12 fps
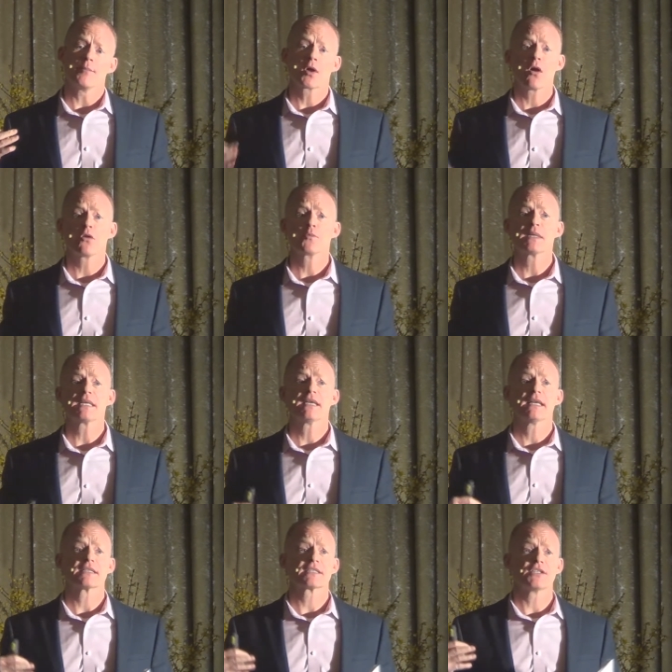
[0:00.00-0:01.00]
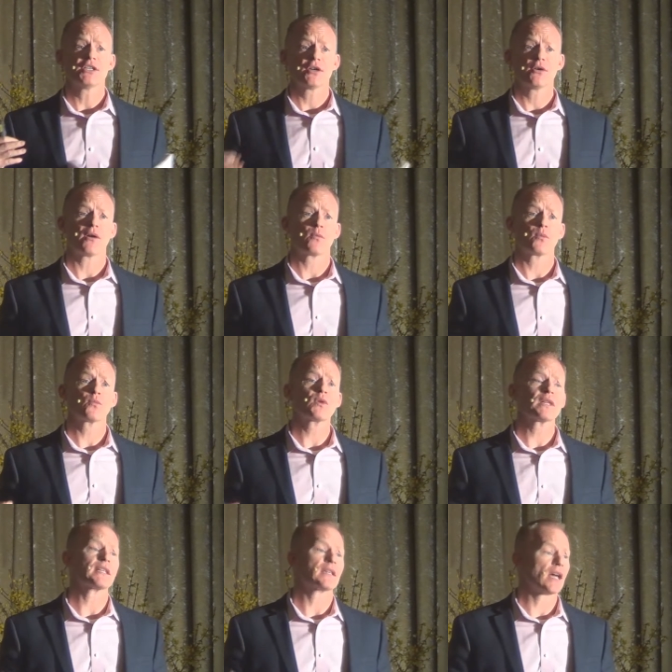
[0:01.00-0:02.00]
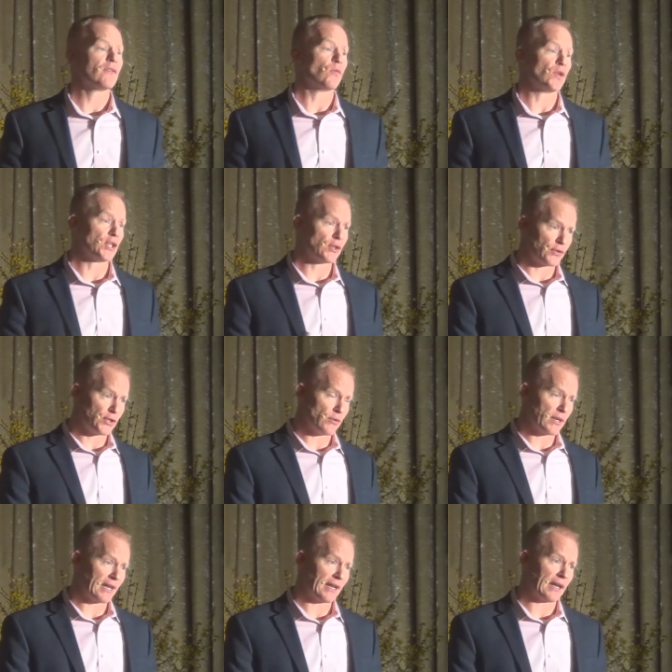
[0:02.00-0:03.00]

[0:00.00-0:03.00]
called me and said, we really love what you're doing,